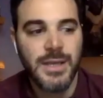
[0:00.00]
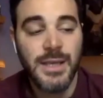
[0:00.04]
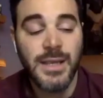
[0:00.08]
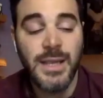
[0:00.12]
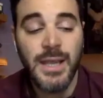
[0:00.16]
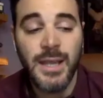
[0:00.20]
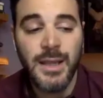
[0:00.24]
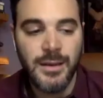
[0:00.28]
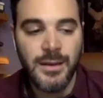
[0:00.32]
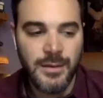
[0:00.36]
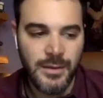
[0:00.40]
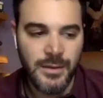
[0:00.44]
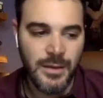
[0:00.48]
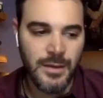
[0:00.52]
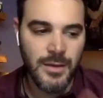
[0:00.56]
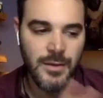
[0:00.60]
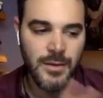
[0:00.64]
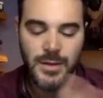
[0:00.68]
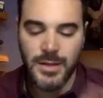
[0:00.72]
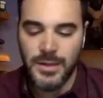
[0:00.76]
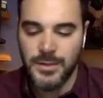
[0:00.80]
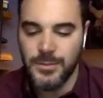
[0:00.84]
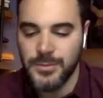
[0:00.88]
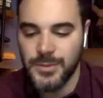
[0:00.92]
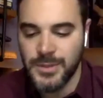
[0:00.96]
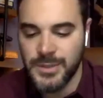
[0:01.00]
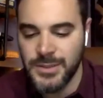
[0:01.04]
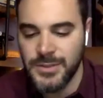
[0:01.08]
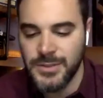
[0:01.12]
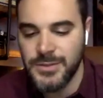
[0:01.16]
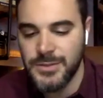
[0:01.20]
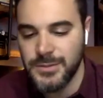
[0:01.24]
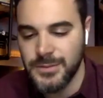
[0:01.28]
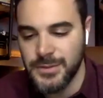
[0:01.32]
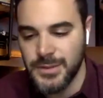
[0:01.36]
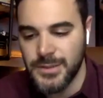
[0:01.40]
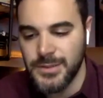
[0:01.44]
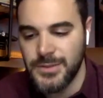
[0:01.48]
again you know i want
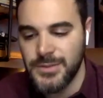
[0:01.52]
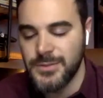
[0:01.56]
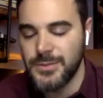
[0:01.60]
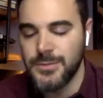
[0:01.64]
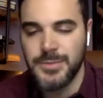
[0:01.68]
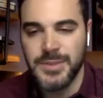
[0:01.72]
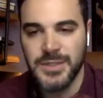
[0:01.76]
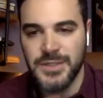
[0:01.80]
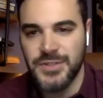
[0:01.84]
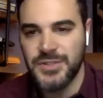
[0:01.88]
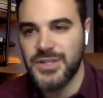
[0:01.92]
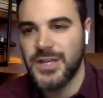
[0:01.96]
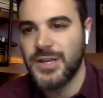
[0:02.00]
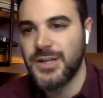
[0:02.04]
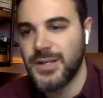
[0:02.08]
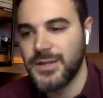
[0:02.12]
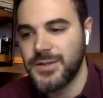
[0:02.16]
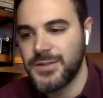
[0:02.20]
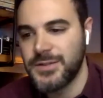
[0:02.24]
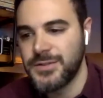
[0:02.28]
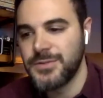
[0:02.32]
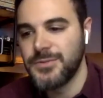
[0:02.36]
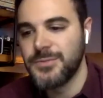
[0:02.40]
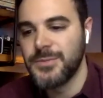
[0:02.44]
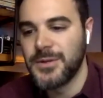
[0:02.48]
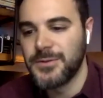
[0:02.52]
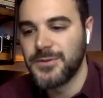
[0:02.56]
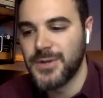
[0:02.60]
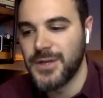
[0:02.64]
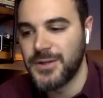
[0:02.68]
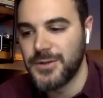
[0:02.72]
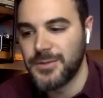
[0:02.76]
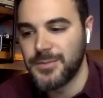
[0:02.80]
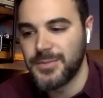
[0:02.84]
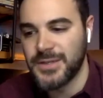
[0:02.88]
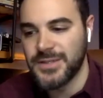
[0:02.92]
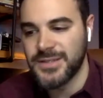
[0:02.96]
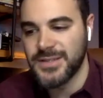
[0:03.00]
to do, uh, do a big shout out to my
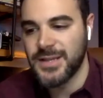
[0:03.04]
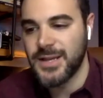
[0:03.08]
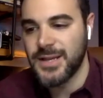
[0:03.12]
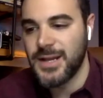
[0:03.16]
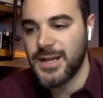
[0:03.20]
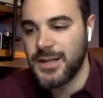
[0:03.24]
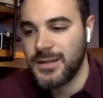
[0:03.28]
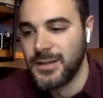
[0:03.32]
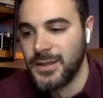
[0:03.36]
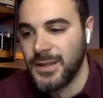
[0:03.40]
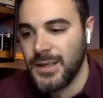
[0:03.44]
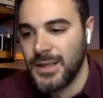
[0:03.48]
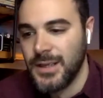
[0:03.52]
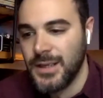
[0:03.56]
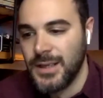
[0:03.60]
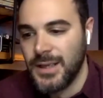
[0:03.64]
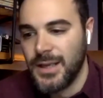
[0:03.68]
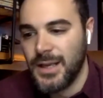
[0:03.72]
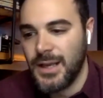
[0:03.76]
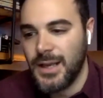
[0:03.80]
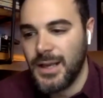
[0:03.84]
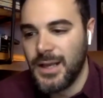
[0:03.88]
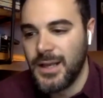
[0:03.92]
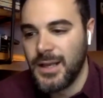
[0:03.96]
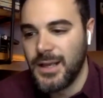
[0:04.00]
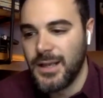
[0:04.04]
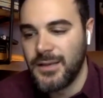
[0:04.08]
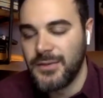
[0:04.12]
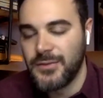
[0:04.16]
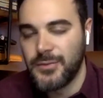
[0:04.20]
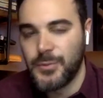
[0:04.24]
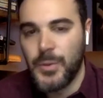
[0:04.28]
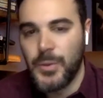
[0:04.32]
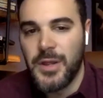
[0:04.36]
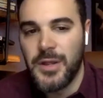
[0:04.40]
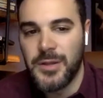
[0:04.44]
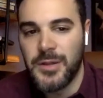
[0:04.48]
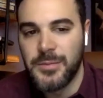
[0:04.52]
writer pascal uh,
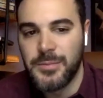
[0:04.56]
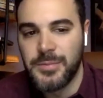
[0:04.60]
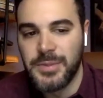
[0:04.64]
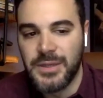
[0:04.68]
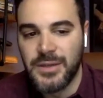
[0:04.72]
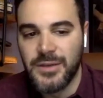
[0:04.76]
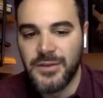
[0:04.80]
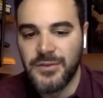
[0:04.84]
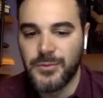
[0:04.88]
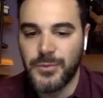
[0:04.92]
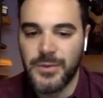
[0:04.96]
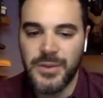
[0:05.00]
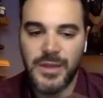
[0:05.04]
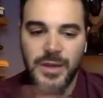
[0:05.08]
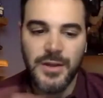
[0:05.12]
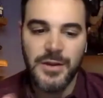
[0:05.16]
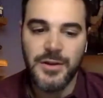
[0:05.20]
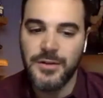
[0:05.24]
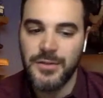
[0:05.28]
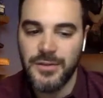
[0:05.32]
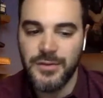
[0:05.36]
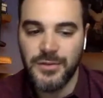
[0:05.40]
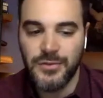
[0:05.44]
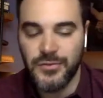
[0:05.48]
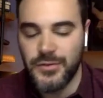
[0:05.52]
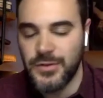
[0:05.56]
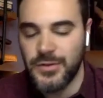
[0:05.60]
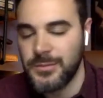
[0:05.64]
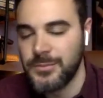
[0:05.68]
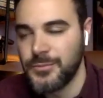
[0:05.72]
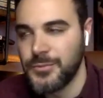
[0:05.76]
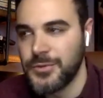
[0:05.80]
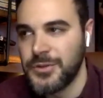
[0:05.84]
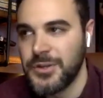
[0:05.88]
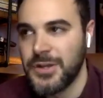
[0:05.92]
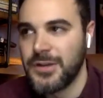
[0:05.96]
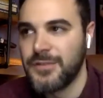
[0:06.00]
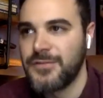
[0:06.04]
as well because without her this
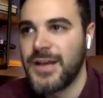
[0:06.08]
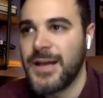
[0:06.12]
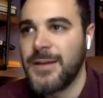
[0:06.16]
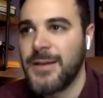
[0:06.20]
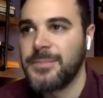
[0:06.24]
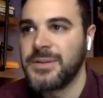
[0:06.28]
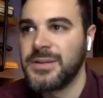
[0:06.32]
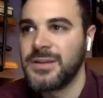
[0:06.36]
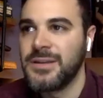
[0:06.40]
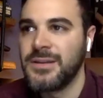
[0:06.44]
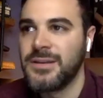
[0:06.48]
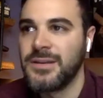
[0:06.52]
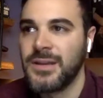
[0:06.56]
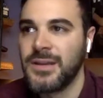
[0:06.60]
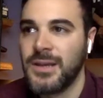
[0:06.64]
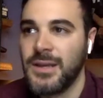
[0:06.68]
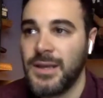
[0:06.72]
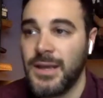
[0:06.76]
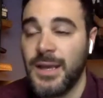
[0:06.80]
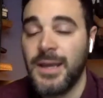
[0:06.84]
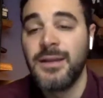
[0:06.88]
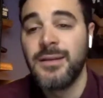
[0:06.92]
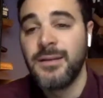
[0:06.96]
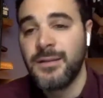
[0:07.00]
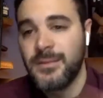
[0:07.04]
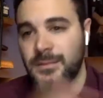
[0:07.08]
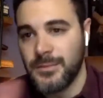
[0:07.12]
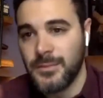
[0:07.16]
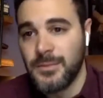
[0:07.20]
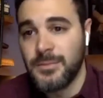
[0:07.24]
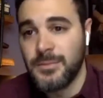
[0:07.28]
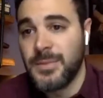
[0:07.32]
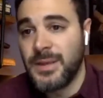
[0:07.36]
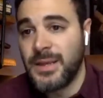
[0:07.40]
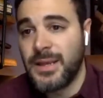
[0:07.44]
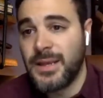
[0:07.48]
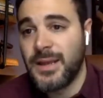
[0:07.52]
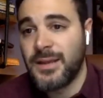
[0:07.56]
film would not have happened and
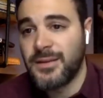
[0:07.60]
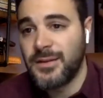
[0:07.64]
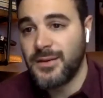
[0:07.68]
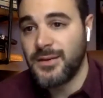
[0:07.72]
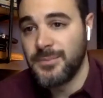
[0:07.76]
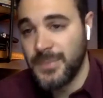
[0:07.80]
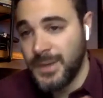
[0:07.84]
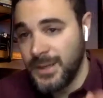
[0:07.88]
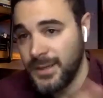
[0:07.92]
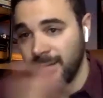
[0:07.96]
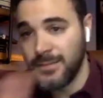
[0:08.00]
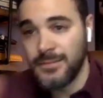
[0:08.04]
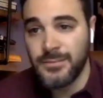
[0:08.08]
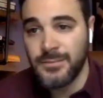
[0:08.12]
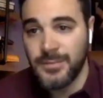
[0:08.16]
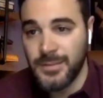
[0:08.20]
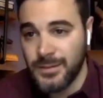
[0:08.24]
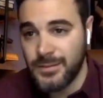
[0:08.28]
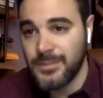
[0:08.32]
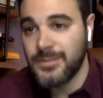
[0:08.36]
my my